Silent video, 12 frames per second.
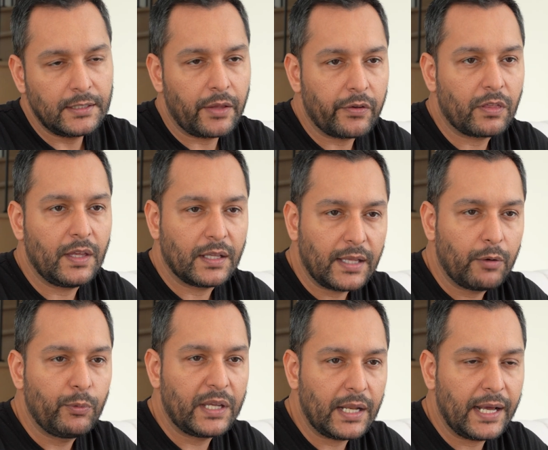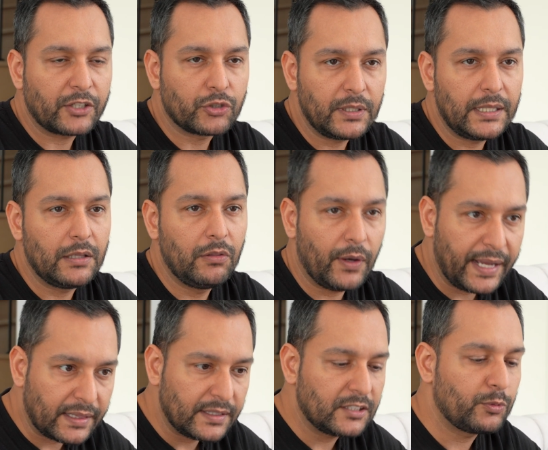another thing that we can actually look
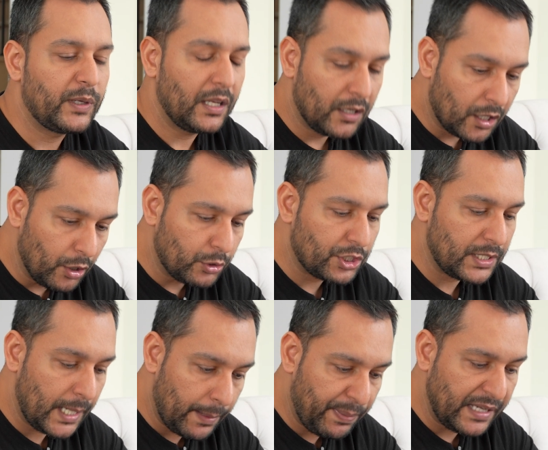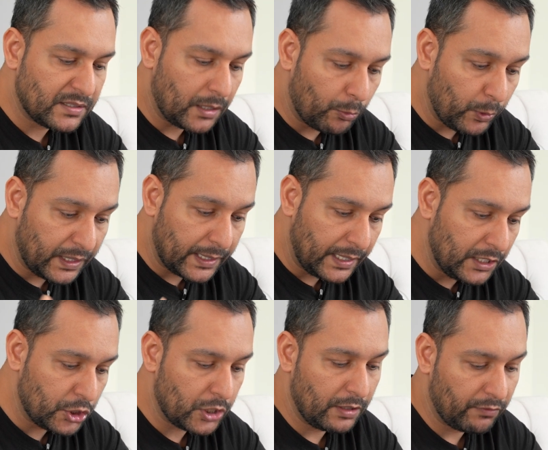at this, we can negotiate based on what the
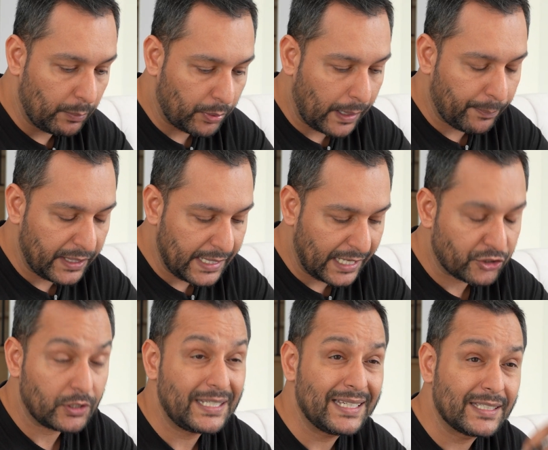condition of the property actually